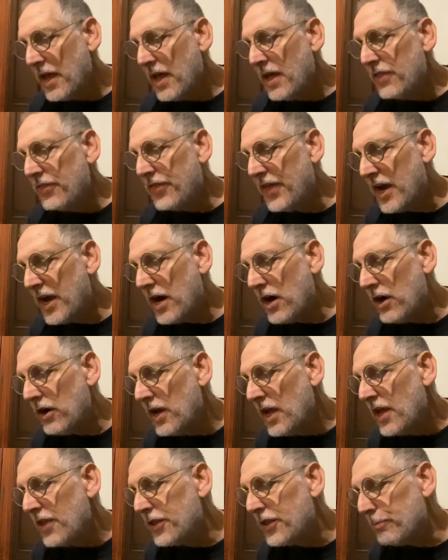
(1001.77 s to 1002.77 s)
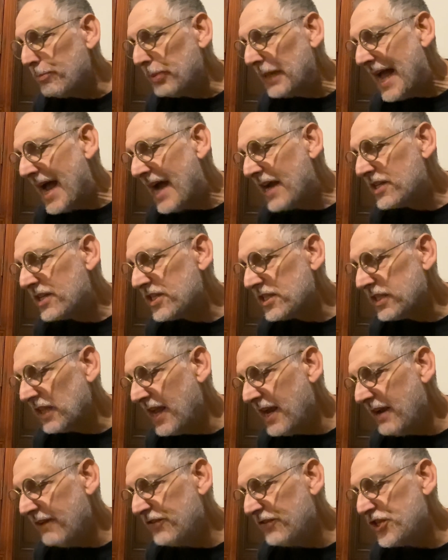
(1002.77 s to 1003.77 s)
There the black
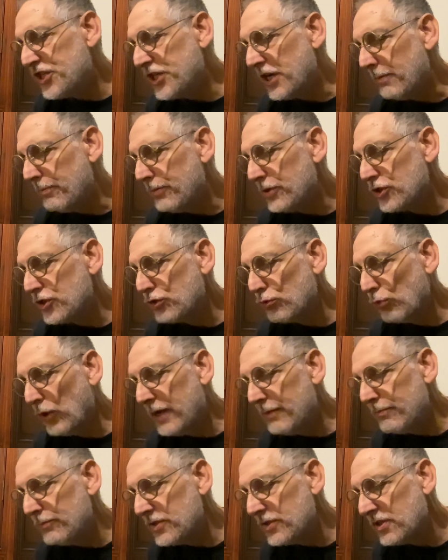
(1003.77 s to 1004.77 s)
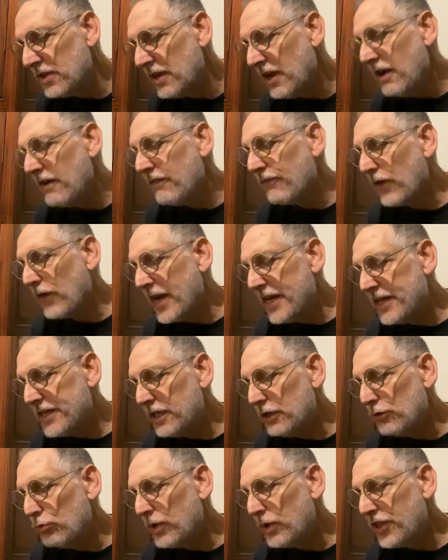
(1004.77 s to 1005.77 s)
slave ship swims,
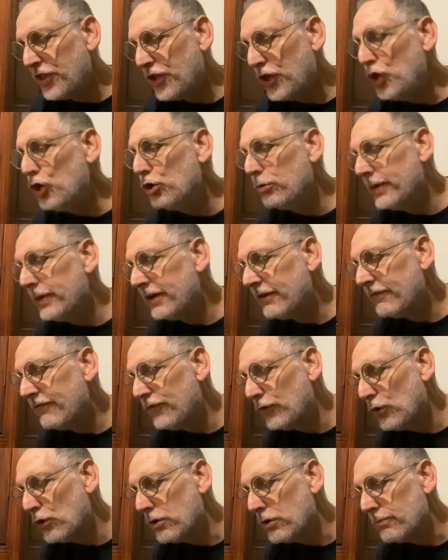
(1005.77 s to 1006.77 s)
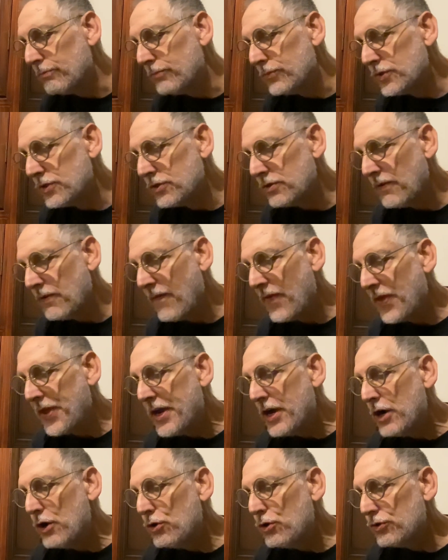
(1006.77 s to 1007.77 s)
freighted with human forms,
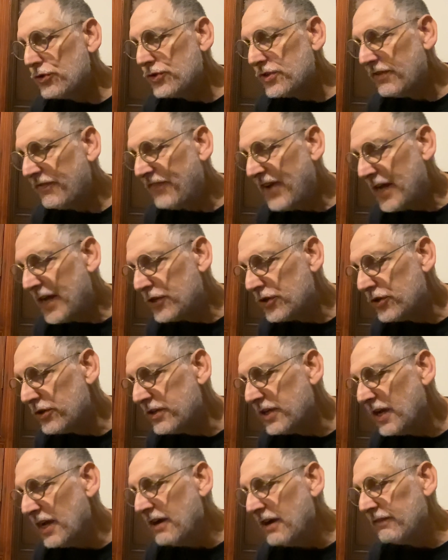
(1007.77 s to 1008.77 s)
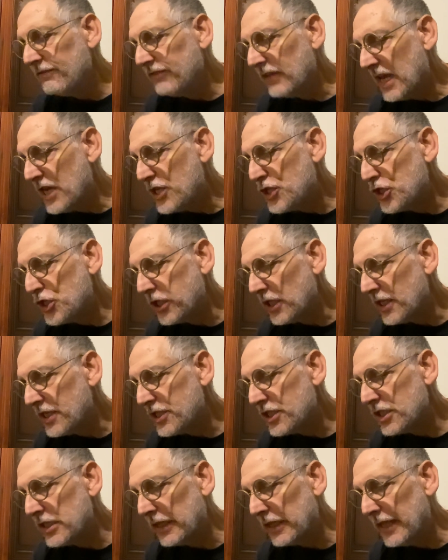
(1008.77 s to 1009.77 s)
whose fettered
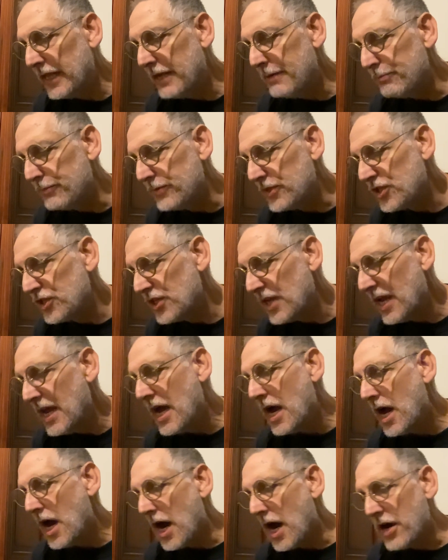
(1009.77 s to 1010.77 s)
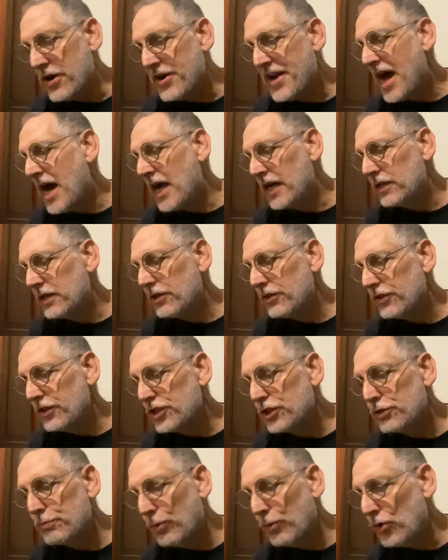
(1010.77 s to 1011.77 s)
fleshless limbs are not the
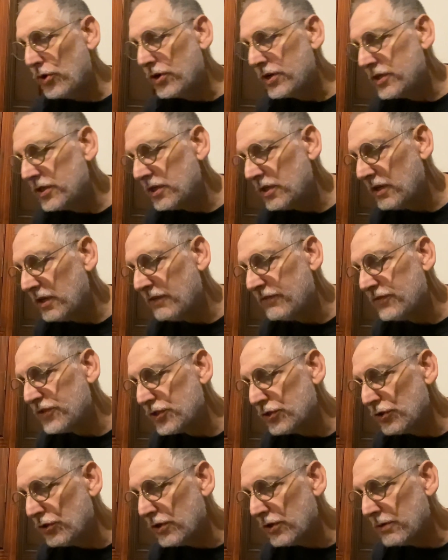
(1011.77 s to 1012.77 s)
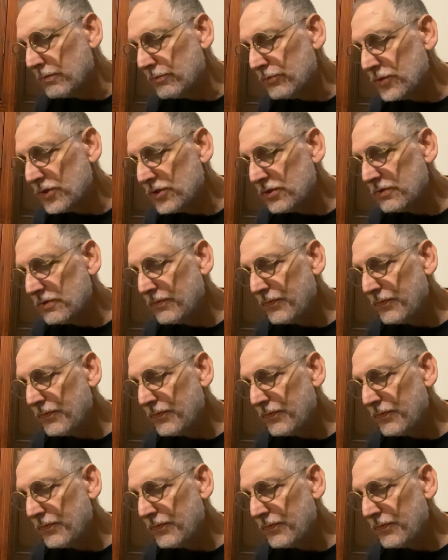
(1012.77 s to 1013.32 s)
sport of storms.